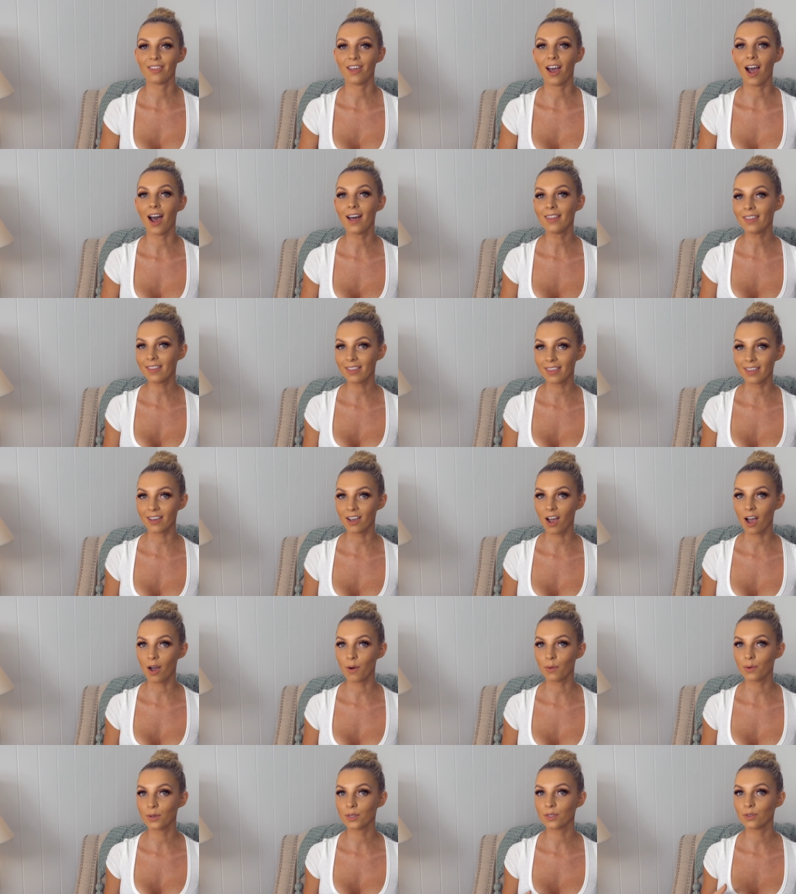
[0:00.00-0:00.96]
The other thing
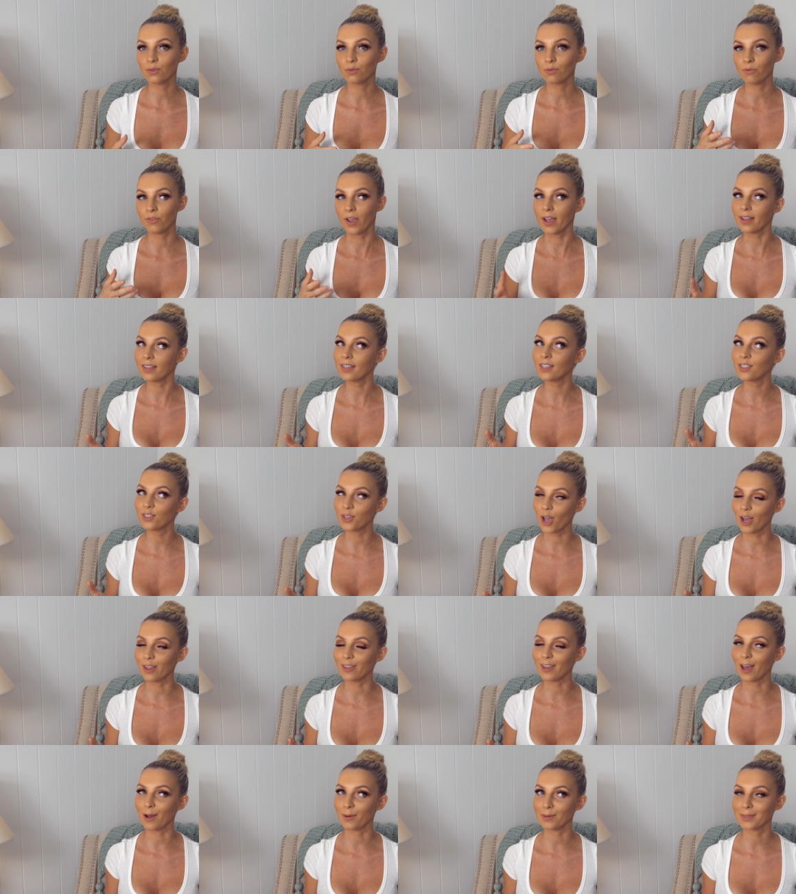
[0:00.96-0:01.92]
I was fairly
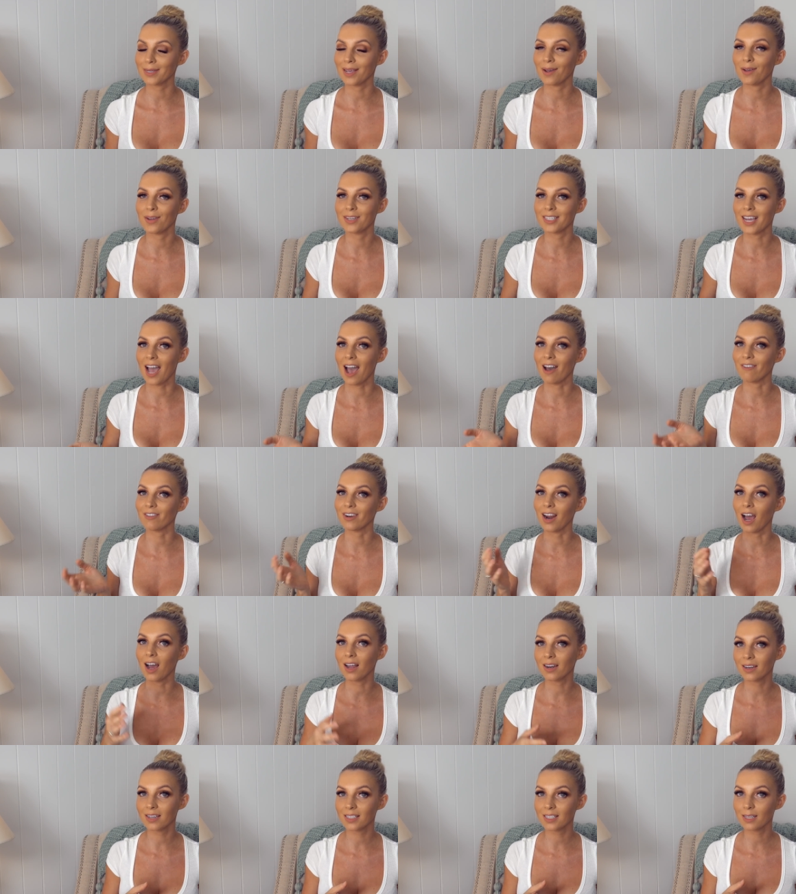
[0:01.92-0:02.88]
certain I was going to have an
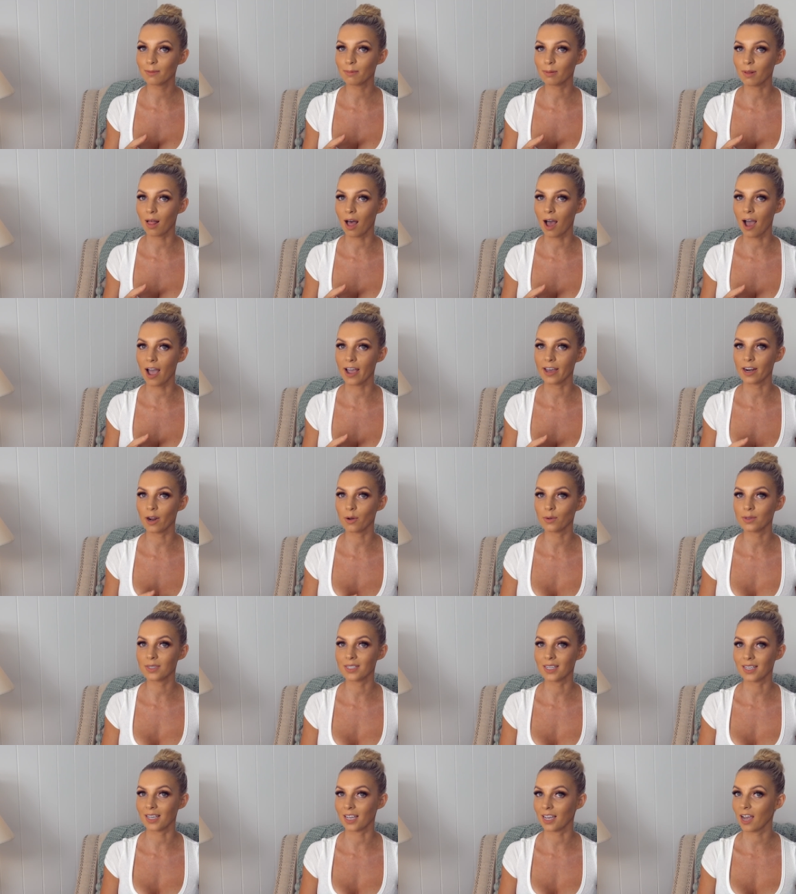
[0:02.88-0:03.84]
undersupply and I
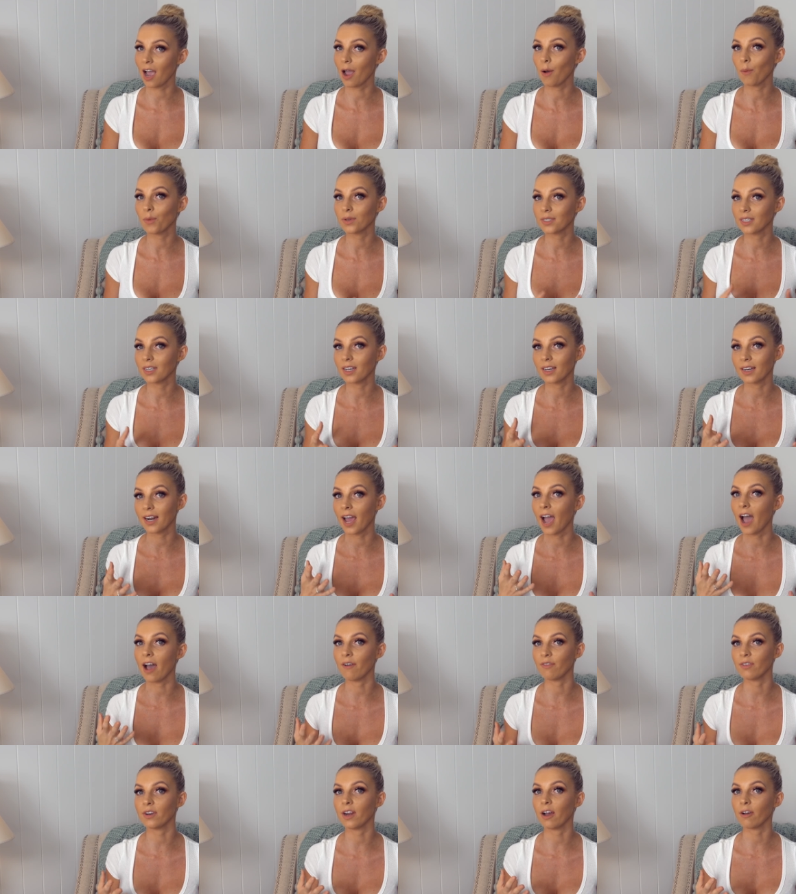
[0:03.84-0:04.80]
was thinking I wasn't going to
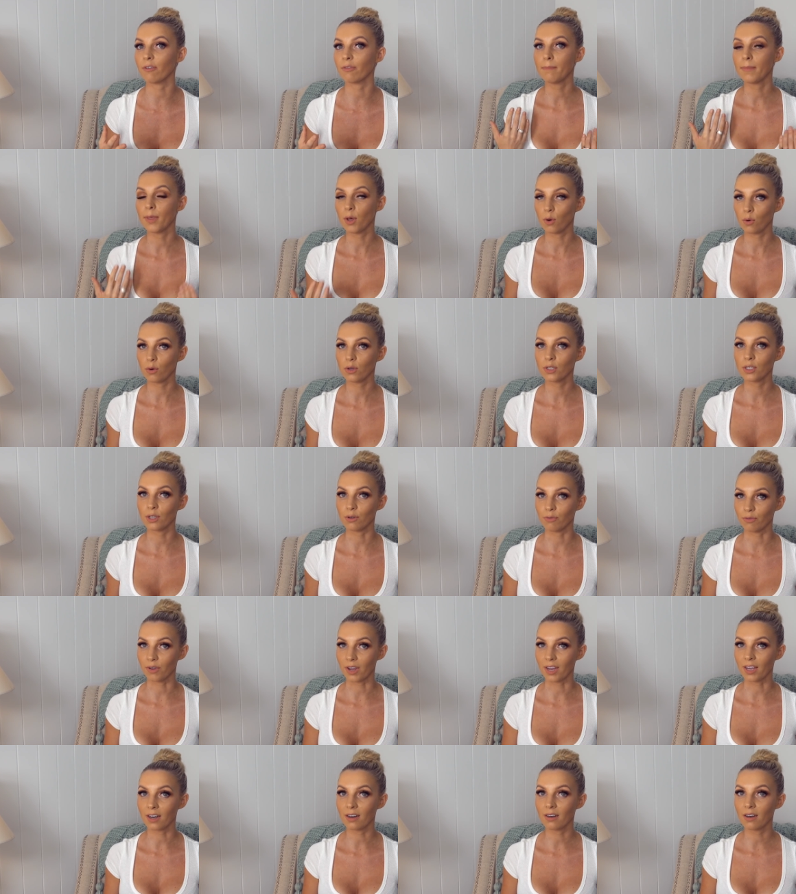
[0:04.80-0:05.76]
have enough milk to
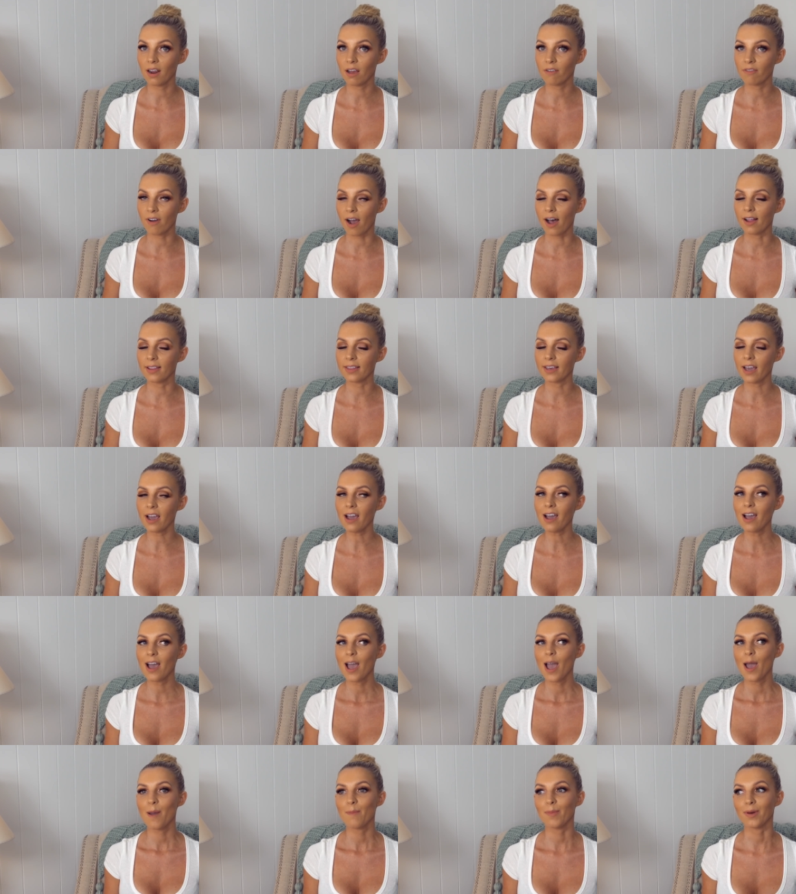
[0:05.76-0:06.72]
feed
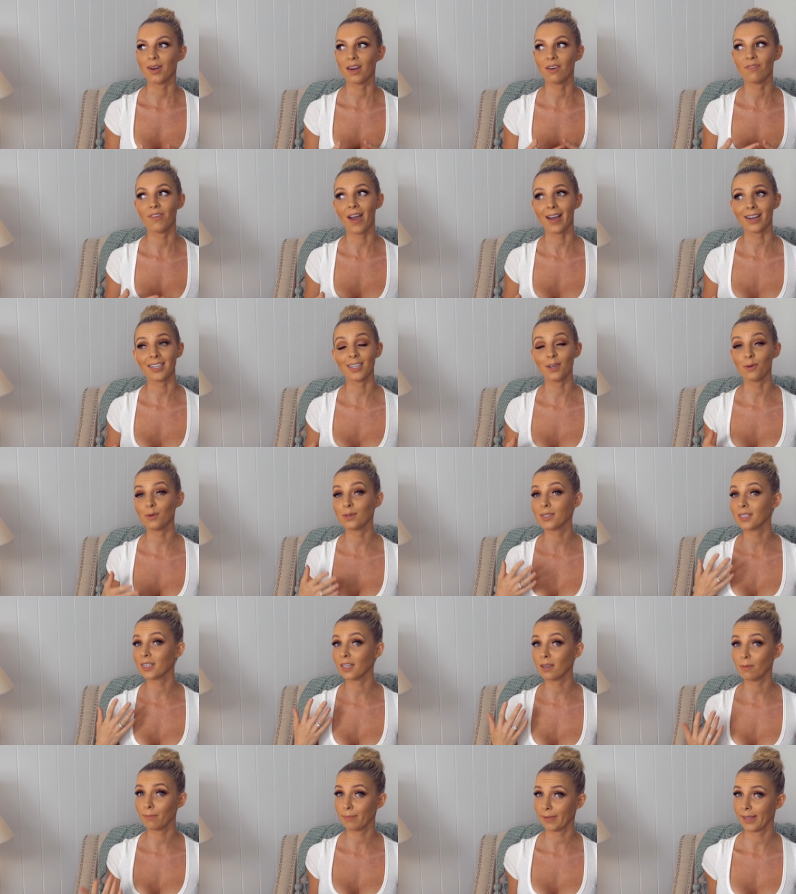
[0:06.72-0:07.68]
Avalia but in fact it was
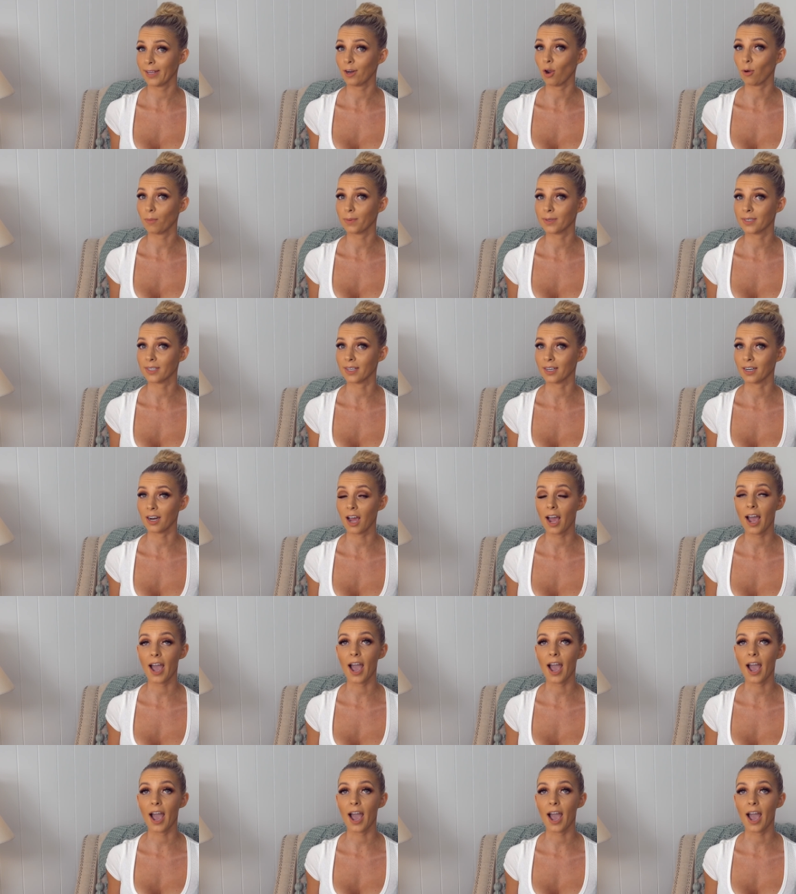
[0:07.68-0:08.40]
the complete opposite.